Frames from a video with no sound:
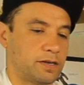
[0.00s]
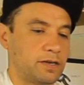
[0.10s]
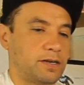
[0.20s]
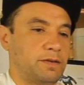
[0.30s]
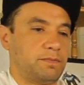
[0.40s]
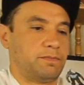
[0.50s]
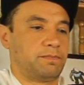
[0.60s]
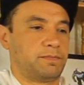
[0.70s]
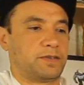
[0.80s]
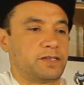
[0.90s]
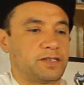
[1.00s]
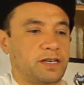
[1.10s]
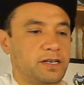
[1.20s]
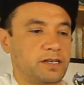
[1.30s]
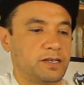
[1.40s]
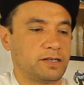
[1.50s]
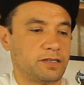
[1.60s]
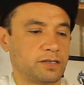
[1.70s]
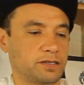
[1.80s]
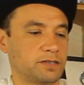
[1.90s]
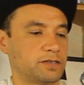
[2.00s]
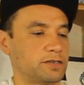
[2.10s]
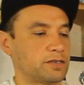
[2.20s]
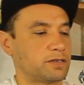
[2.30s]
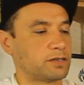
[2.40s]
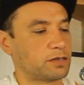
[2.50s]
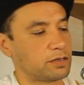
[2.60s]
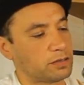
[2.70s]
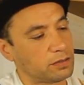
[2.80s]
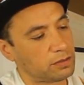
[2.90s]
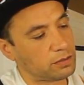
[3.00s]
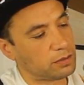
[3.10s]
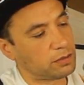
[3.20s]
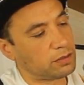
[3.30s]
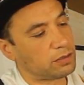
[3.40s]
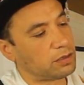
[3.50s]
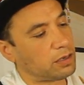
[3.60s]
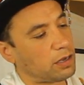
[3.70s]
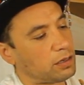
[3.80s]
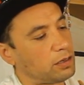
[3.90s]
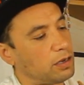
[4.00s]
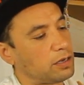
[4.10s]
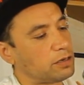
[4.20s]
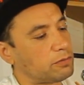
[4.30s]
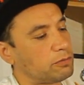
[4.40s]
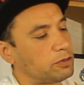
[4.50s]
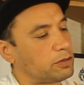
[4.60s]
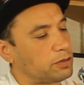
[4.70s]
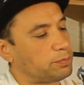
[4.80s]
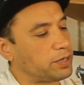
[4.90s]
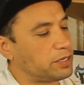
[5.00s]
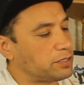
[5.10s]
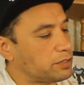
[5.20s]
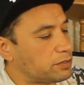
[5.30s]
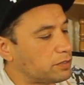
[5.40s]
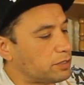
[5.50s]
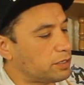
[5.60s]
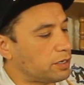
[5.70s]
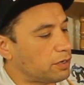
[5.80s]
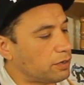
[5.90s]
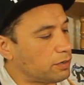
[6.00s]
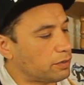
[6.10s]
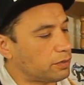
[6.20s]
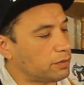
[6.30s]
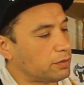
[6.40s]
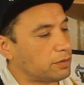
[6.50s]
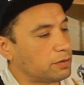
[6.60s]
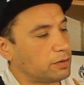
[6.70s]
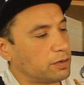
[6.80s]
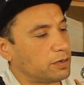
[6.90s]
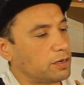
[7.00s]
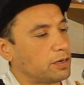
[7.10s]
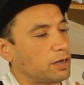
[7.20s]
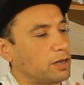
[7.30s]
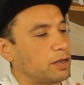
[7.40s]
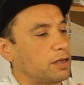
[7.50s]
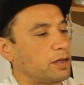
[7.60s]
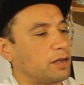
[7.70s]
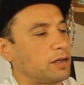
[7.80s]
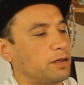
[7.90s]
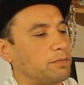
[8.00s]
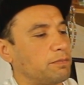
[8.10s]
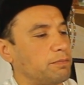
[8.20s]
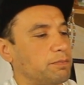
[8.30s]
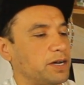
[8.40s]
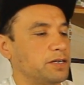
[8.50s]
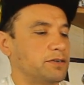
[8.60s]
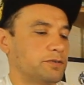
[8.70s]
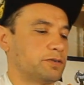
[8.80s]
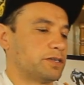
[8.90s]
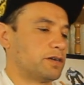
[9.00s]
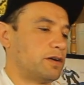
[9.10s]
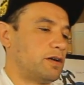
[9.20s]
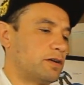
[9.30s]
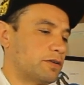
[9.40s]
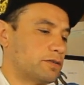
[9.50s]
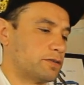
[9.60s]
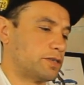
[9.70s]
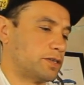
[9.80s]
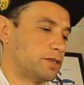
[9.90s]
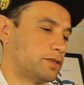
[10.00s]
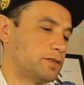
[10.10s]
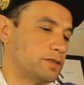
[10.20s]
Um, Sadie does a lot with the patients there uh, by doing art.